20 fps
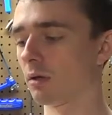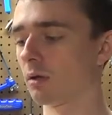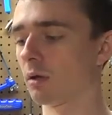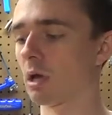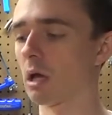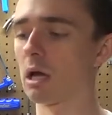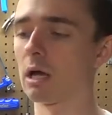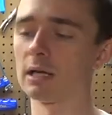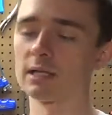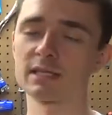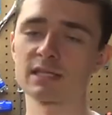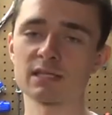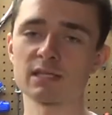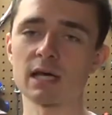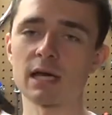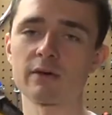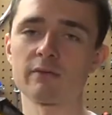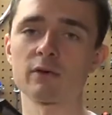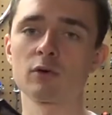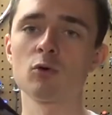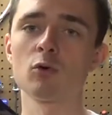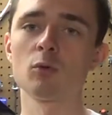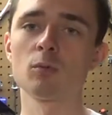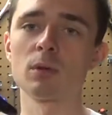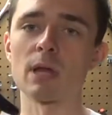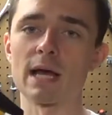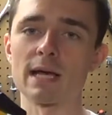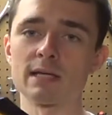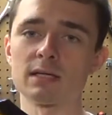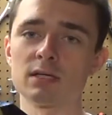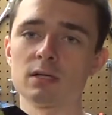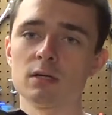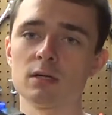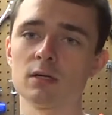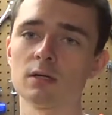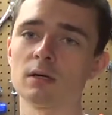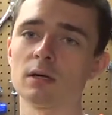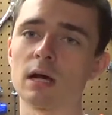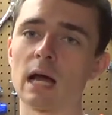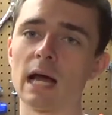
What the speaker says: It's kind of a cool blaster.